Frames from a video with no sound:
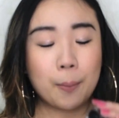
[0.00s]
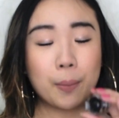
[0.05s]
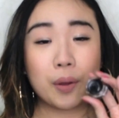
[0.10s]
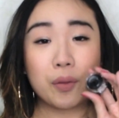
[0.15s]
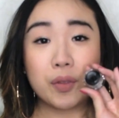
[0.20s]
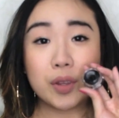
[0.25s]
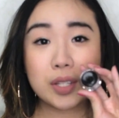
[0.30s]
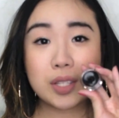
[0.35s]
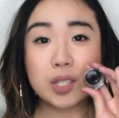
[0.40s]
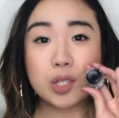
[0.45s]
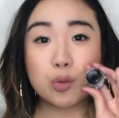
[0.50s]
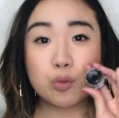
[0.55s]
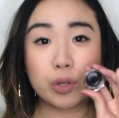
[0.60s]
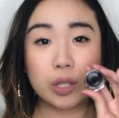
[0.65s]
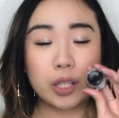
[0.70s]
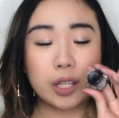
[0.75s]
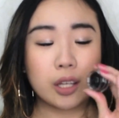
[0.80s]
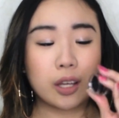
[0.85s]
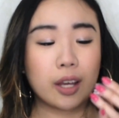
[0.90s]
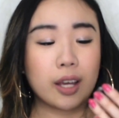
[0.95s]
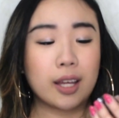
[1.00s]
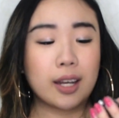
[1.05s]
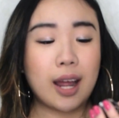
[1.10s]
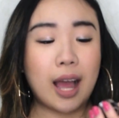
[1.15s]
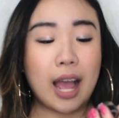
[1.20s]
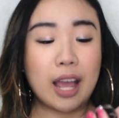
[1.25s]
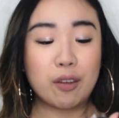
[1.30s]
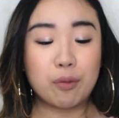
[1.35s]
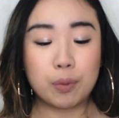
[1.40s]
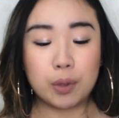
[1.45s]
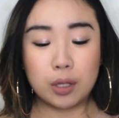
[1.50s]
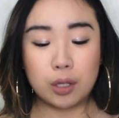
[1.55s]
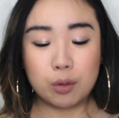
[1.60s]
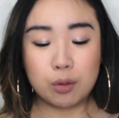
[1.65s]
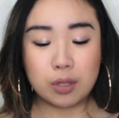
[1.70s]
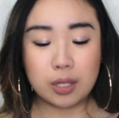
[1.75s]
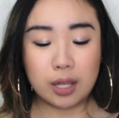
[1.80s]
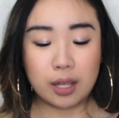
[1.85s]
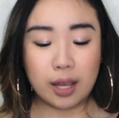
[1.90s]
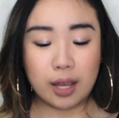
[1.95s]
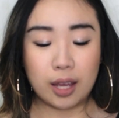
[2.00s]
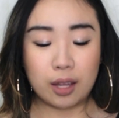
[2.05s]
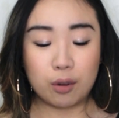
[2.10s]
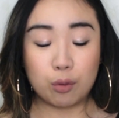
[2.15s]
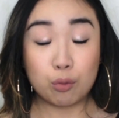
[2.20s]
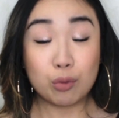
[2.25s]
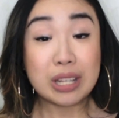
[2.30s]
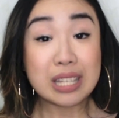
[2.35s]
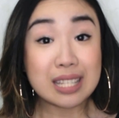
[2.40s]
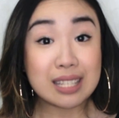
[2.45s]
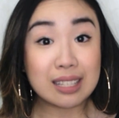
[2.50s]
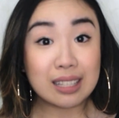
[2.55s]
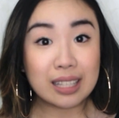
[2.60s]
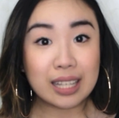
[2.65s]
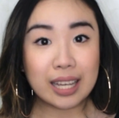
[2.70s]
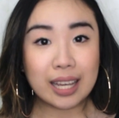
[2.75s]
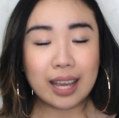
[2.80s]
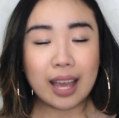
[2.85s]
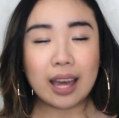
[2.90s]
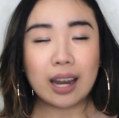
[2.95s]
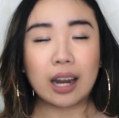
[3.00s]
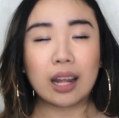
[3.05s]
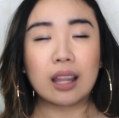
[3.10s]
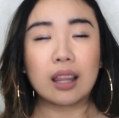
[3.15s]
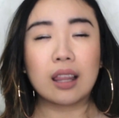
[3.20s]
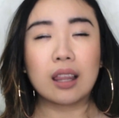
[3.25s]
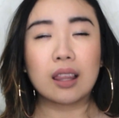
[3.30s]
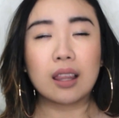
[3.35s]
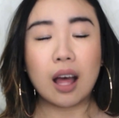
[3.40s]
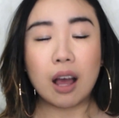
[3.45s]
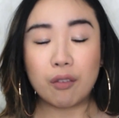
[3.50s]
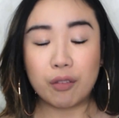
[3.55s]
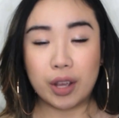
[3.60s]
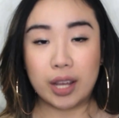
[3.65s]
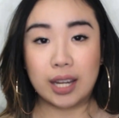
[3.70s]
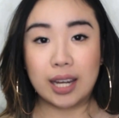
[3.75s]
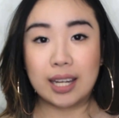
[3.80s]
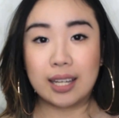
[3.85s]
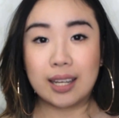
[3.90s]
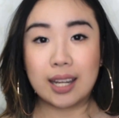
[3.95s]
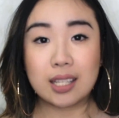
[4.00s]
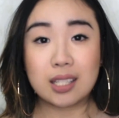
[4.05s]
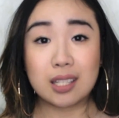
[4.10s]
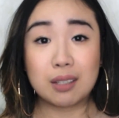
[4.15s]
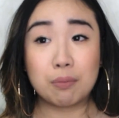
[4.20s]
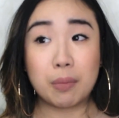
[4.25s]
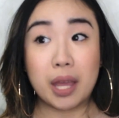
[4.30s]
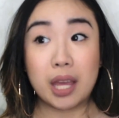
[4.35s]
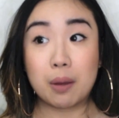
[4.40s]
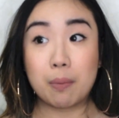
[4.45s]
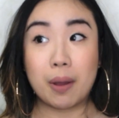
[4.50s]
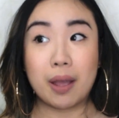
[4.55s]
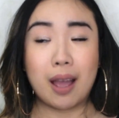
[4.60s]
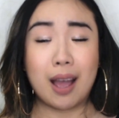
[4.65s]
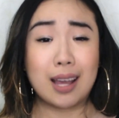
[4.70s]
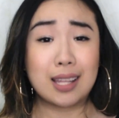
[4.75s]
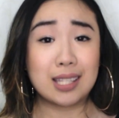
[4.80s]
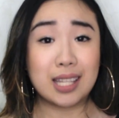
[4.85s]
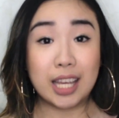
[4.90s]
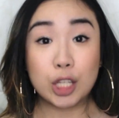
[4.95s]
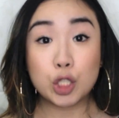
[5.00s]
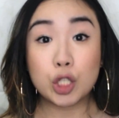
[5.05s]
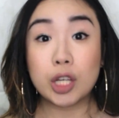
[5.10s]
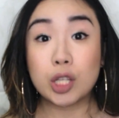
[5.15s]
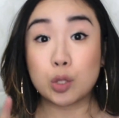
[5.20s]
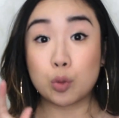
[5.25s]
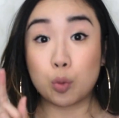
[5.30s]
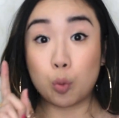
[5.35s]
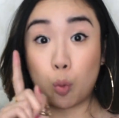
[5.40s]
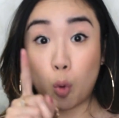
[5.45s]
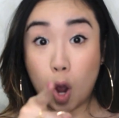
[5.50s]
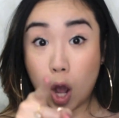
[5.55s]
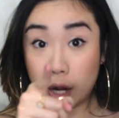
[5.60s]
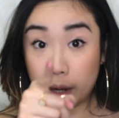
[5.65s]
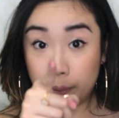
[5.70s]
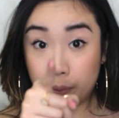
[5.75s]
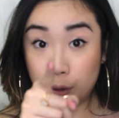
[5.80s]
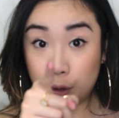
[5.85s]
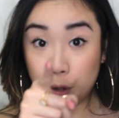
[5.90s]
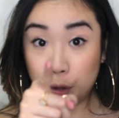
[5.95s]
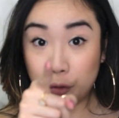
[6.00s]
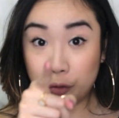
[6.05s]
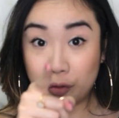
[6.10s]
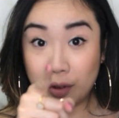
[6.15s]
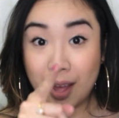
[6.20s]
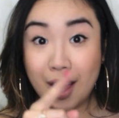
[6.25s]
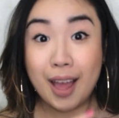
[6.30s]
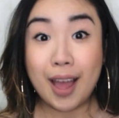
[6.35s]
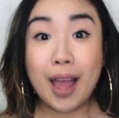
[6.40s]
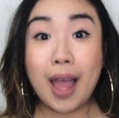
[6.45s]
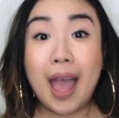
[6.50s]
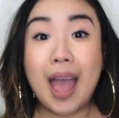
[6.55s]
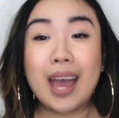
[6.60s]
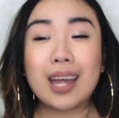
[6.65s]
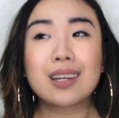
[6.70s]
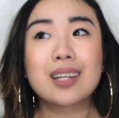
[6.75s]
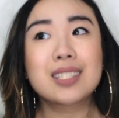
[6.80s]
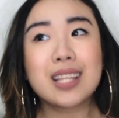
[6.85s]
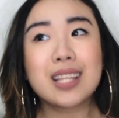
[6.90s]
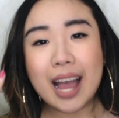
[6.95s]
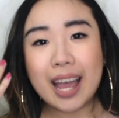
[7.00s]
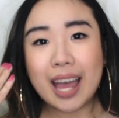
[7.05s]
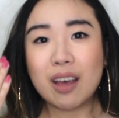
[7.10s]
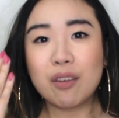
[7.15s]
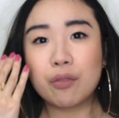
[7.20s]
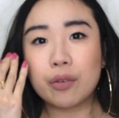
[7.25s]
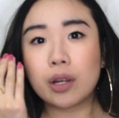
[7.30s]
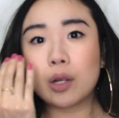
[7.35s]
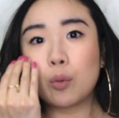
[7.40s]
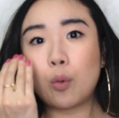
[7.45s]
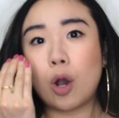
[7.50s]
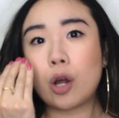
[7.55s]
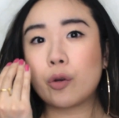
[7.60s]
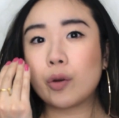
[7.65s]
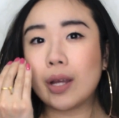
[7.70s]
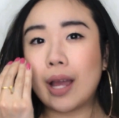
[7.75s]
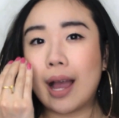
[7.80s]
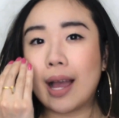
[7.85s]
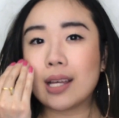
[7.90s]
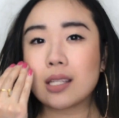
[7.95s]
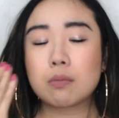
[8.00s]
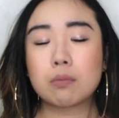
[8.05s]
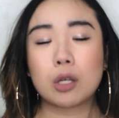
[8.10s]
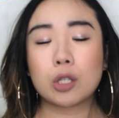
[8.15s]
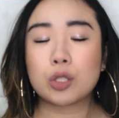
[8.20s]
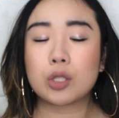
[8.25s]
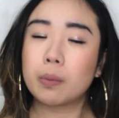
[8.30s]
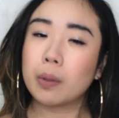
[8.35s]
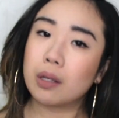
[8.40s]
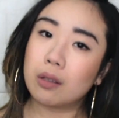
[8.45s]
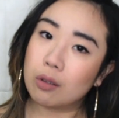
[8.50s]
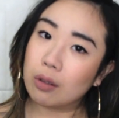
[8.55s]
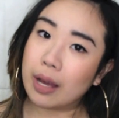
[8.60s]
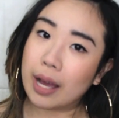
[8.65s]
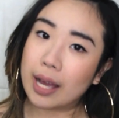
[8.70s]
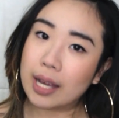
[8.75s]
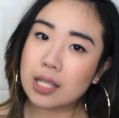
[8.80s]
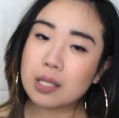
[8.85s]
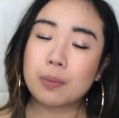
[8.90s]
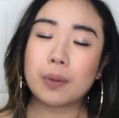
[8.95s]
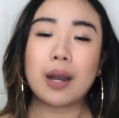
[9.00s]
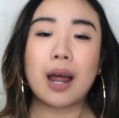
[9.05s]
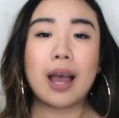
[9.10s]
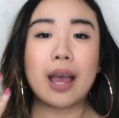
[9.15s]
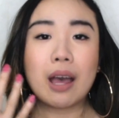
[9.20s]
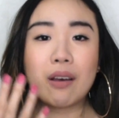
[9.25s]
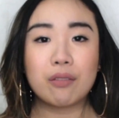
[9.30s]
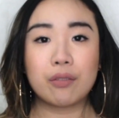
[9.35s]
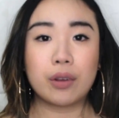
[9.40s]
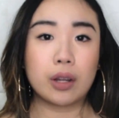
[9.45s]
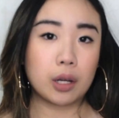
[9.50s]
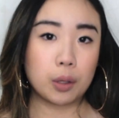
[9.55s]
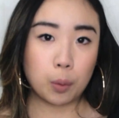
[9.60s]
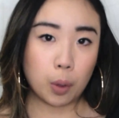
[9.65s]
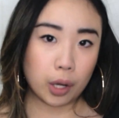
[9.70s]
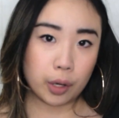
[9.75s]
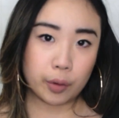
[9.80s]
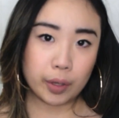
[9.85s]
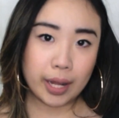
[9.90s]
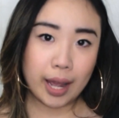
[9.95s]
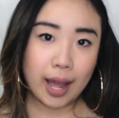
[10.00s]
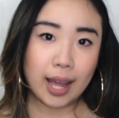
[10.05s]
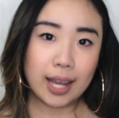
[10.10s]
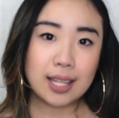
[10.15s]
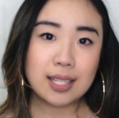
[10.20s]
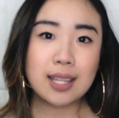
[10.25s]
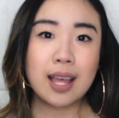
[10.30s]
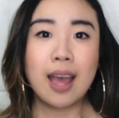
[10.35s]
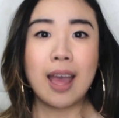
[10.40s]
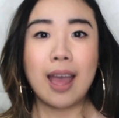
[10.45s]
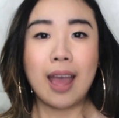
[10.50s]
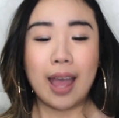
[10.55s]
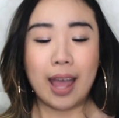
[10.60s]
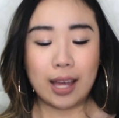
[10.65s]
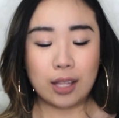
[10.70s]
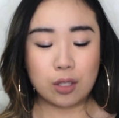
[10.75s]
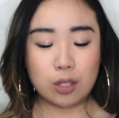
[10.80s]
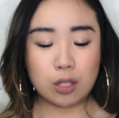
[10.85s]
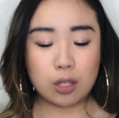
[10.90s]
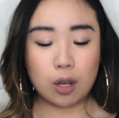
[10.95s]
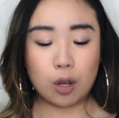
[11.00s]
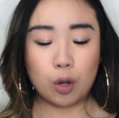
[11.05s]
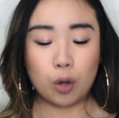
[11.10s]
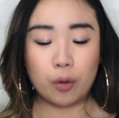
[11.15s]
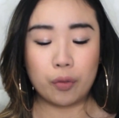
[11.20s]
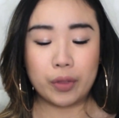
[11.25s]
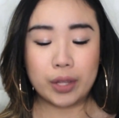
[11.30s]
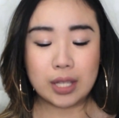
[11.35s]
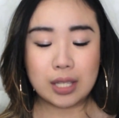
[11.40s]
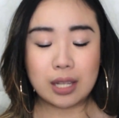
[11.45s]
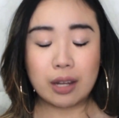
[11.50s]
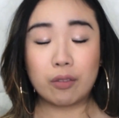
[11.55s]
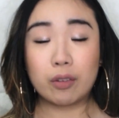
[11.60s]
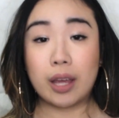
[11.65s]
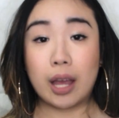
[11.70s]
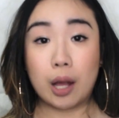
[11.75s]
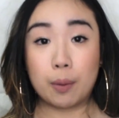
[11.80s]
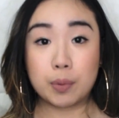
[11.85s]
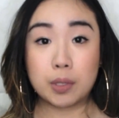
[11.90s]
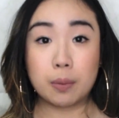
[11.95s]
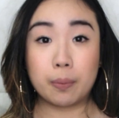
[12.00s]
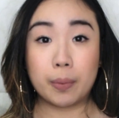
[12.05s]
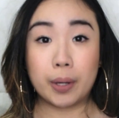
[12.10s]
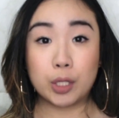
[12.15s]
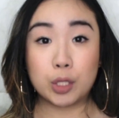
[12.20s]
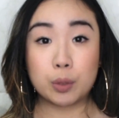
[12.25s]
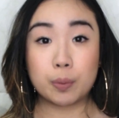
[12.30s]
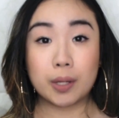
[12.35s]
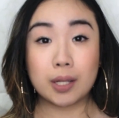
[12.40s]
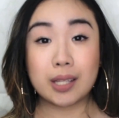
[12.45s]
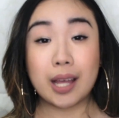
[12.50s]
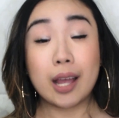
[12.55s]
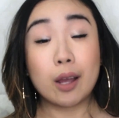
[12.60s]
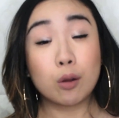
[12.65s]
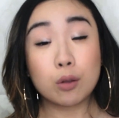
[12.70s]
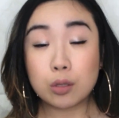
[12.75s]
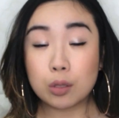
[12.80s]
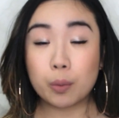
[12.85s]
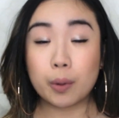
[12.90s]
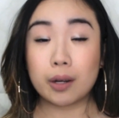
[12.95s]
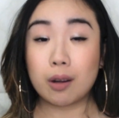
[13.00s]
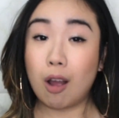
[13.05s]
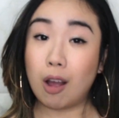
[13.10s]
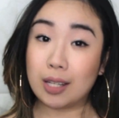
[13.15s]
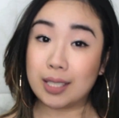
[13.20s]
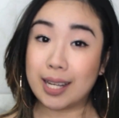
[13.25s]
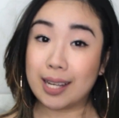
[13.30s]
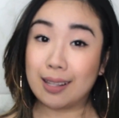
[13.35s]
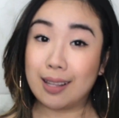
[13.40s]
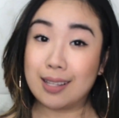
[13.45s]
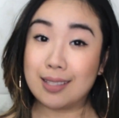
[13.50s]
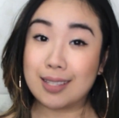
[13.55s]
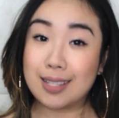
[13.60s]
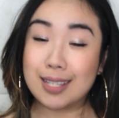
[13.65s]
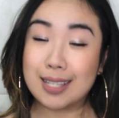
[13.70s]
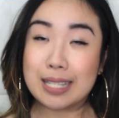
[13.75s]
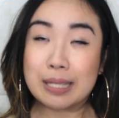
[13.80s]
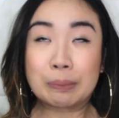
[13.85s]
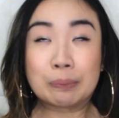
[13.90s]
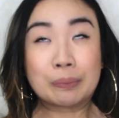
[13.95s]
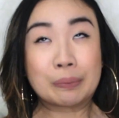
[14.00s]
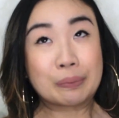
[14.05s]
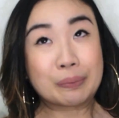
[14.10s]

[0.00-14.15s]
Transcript: But this is really good. I've been using it recently and I love it. It doesn't make my eyes itch. It's waterproof, and I have very watery eyes, I'm not sure about you guys, but I have very watery eyes, and so this definitely helps a bunch, because I also wear contact lenses.